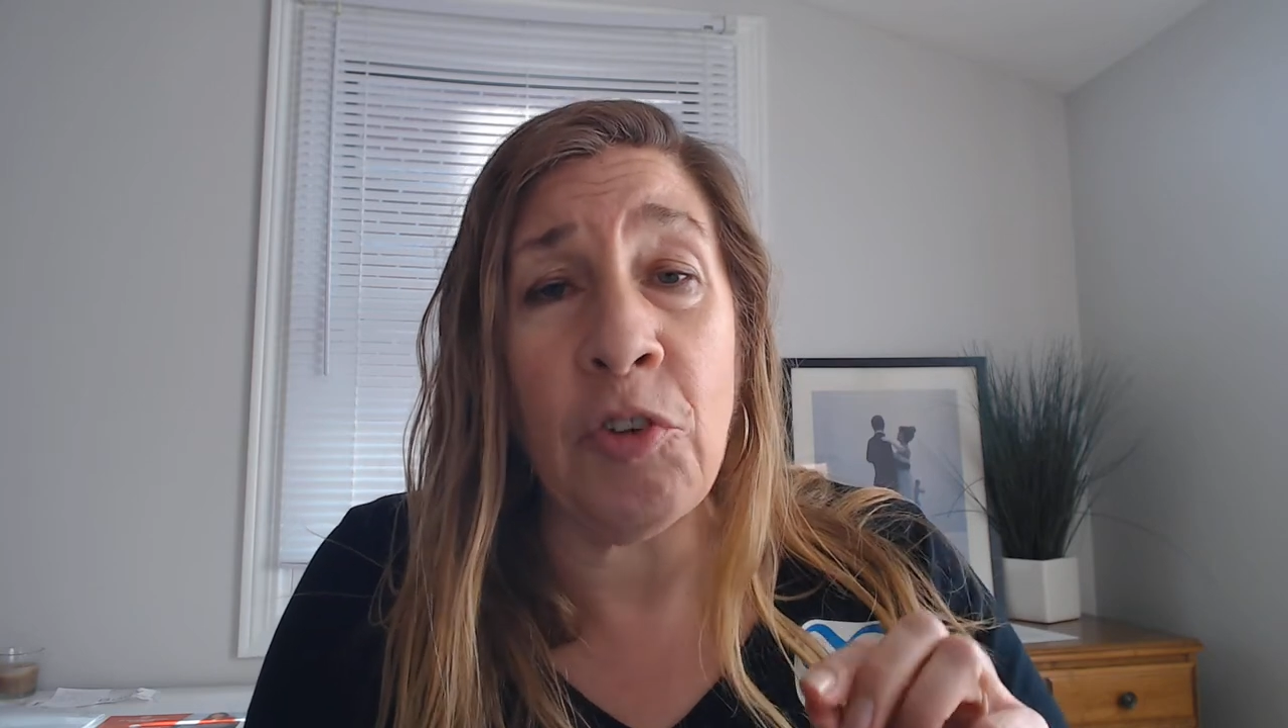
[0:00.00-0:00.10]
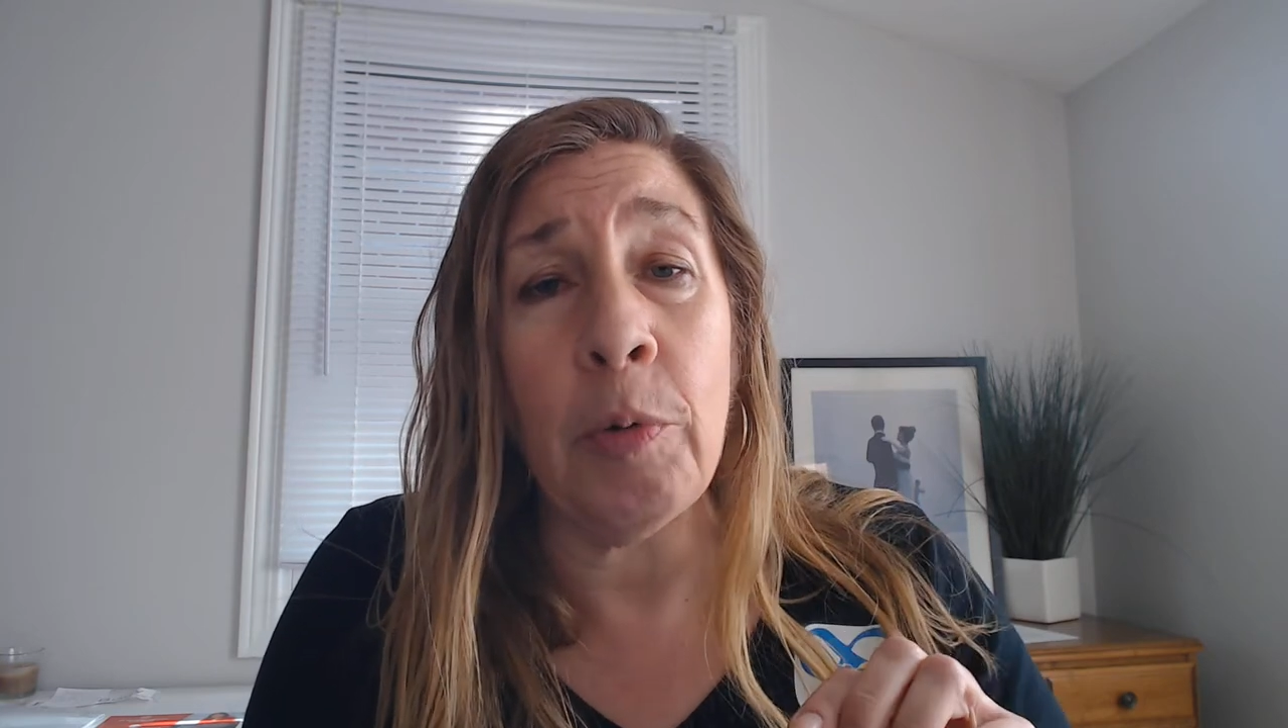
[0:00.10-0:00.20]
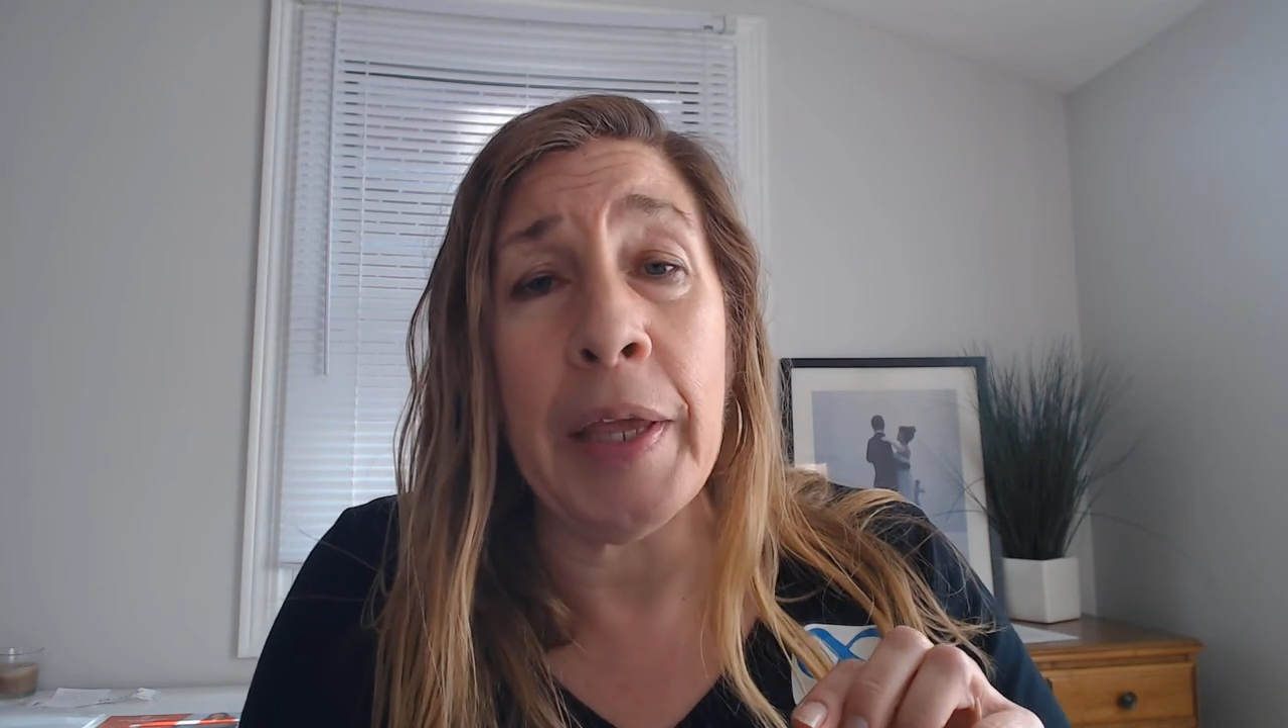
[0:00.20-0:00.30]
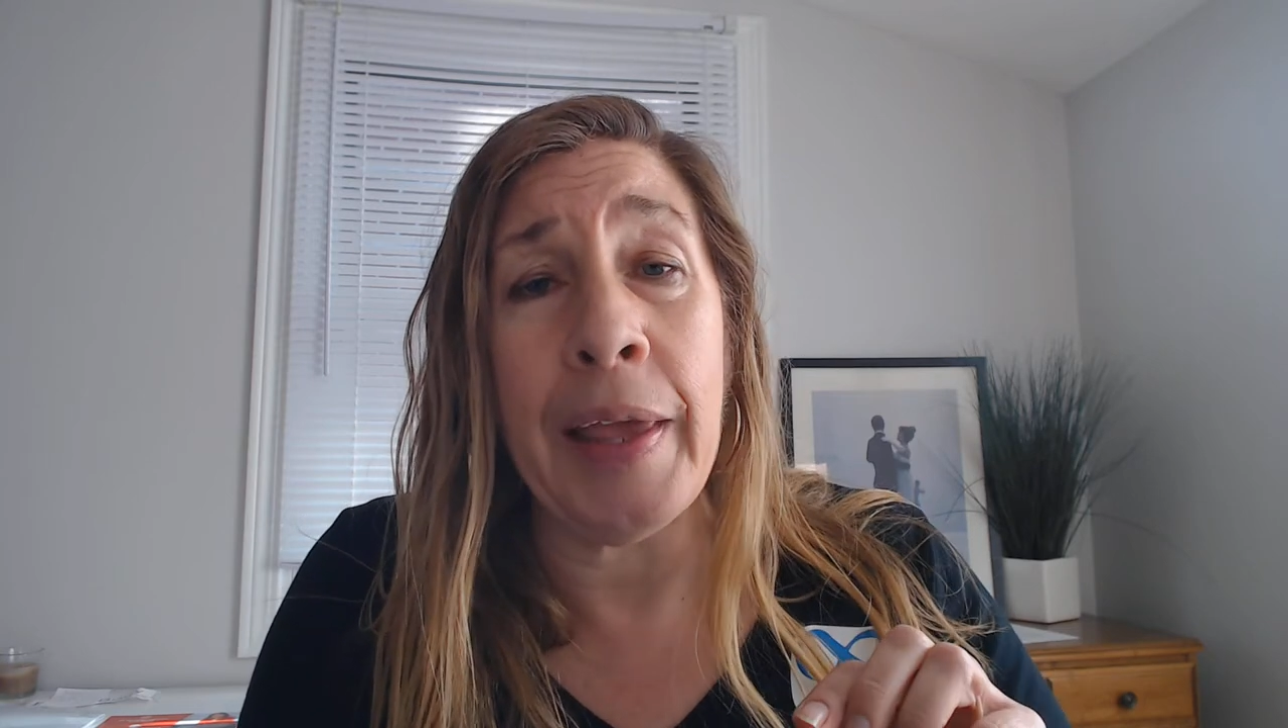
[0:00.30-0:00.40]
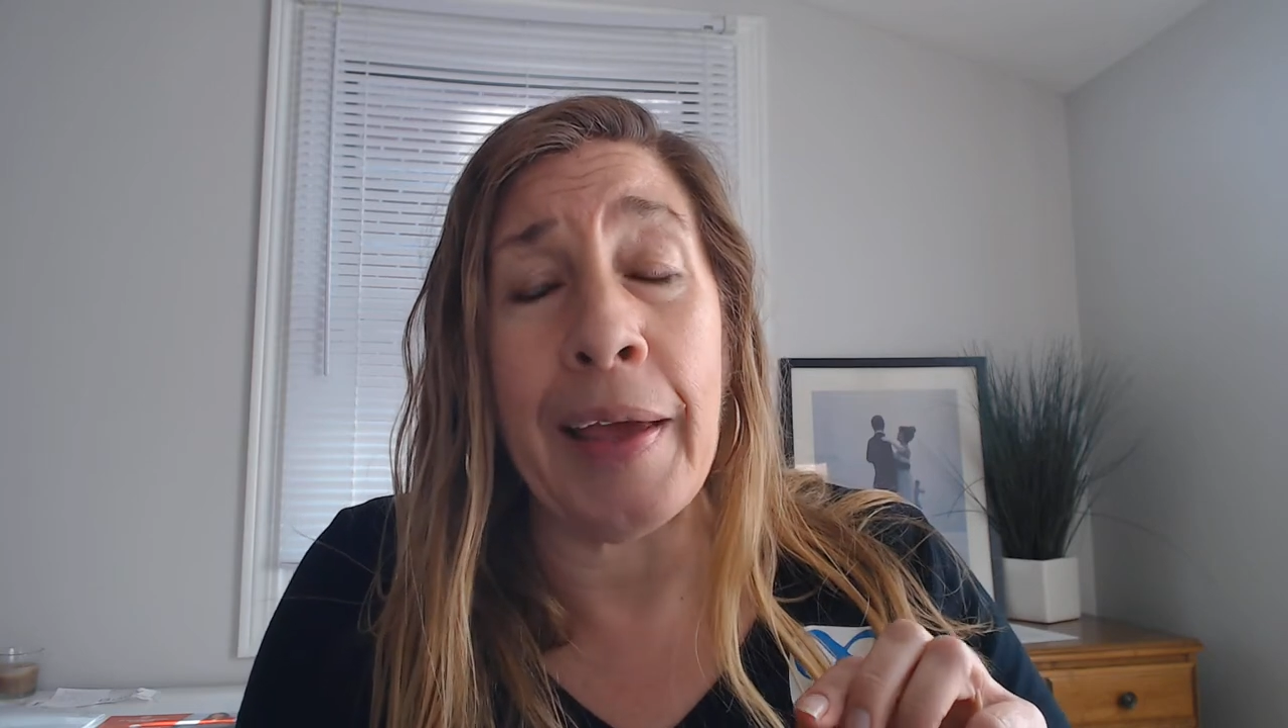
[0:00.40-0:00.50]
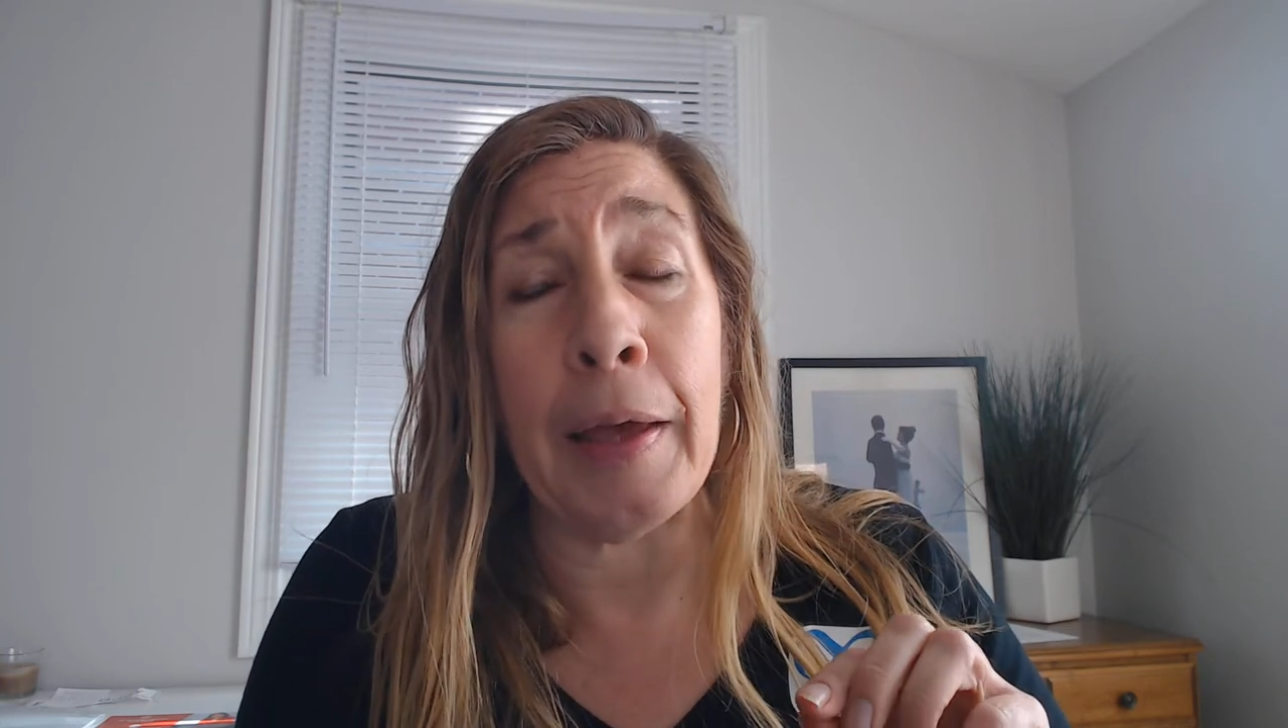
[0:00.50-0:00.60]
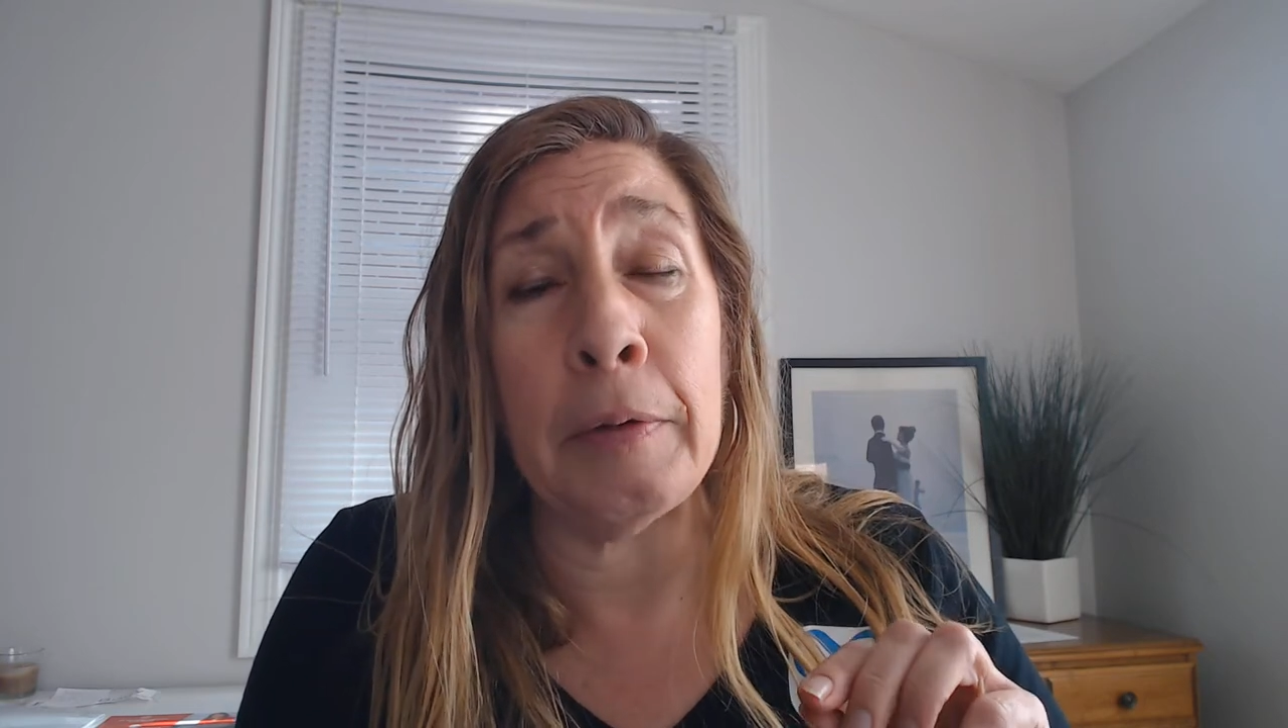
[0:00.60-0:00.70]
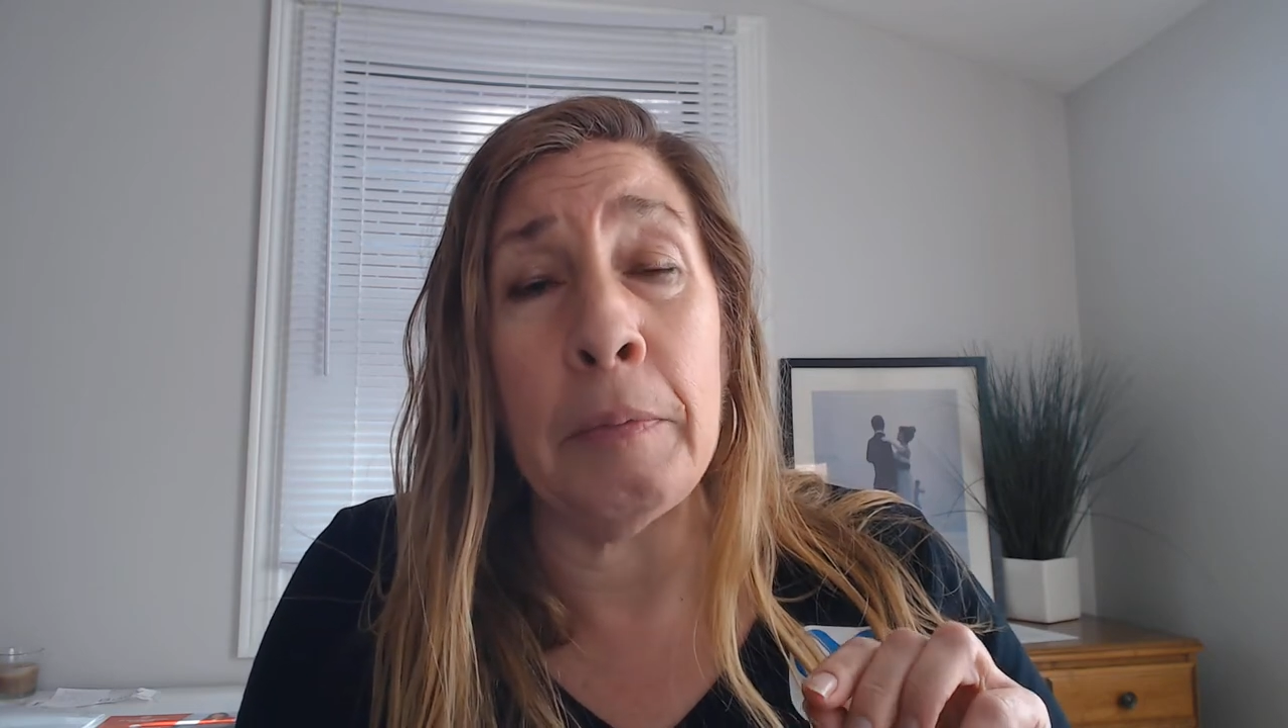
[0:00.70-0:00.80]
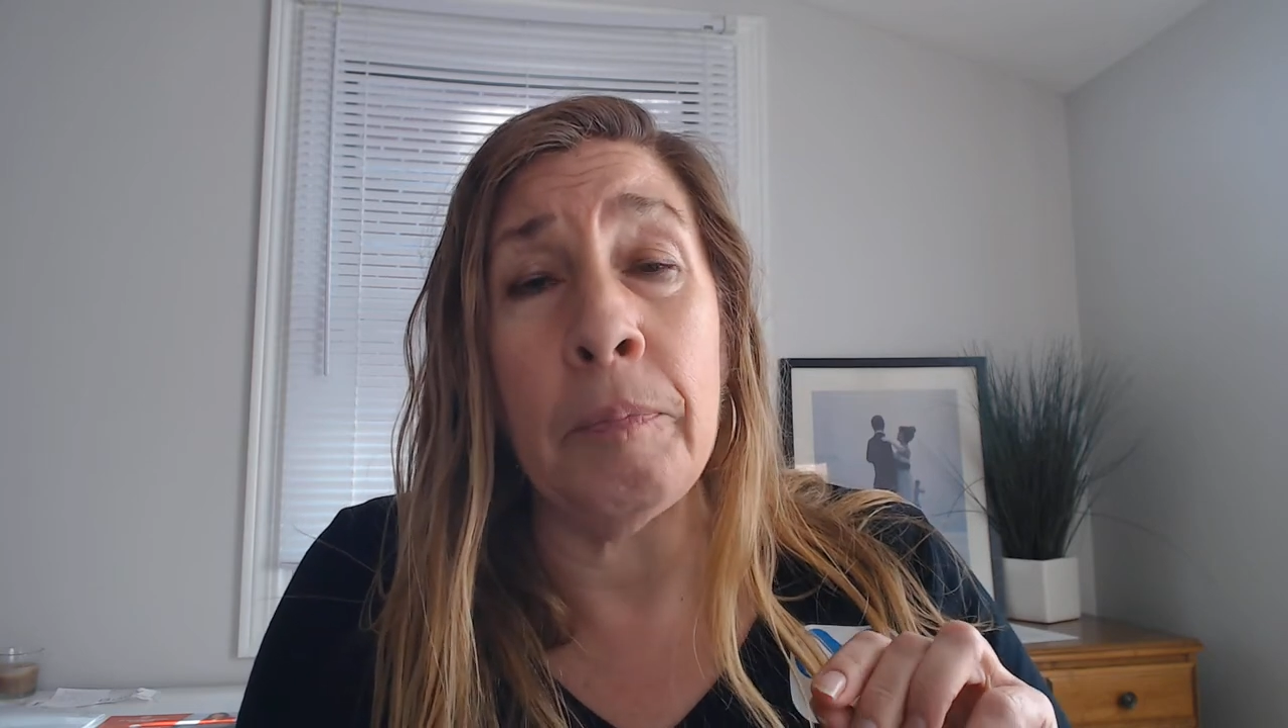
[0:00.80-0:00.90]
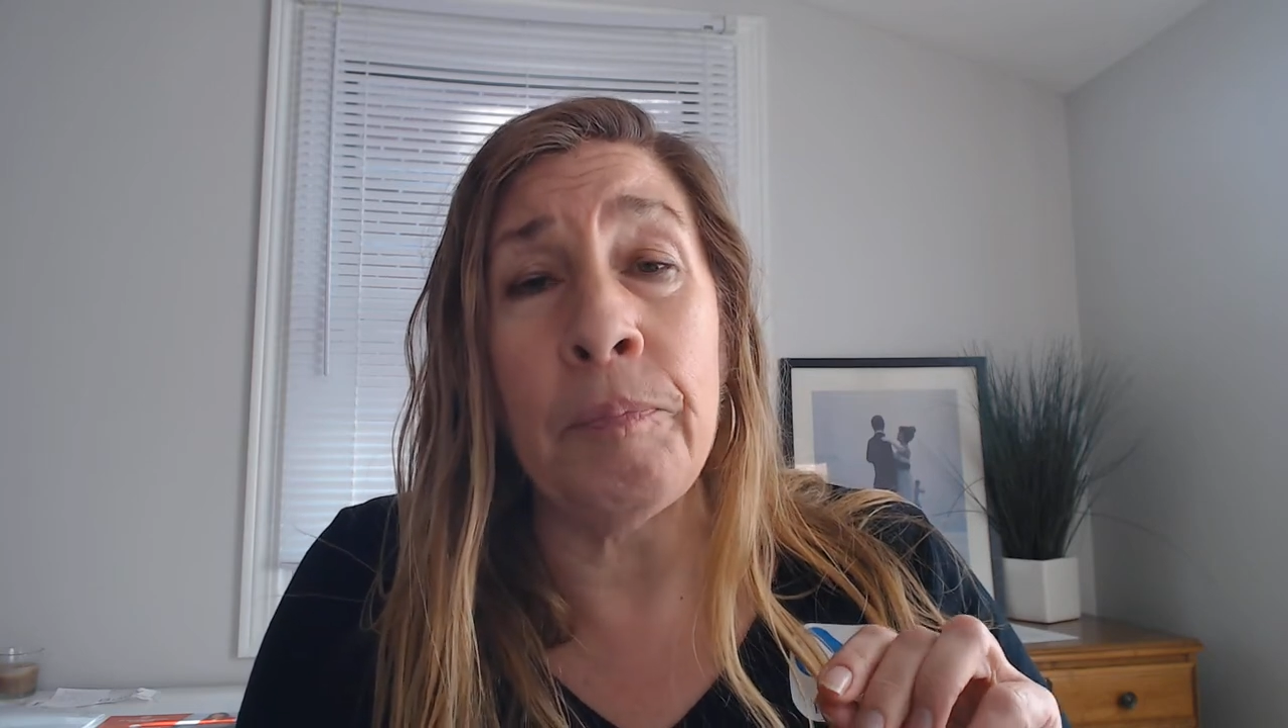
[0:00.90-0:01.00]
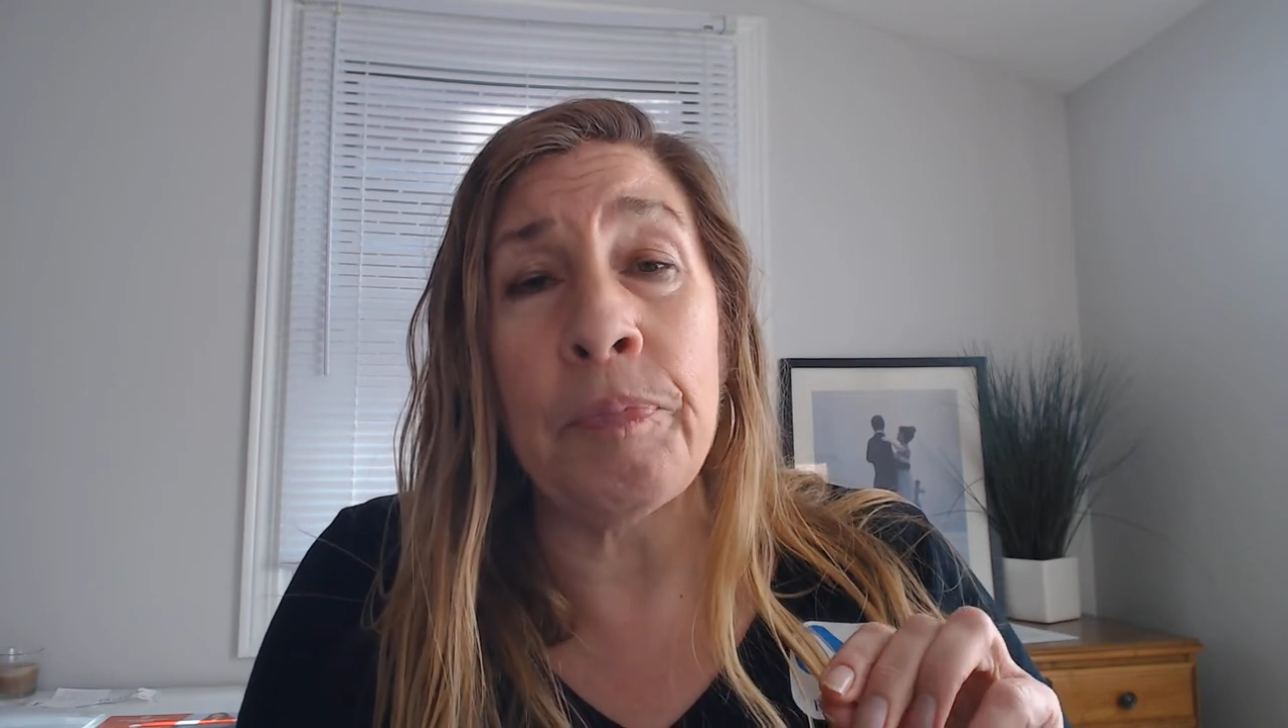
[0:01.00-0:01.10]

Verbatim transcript: you again,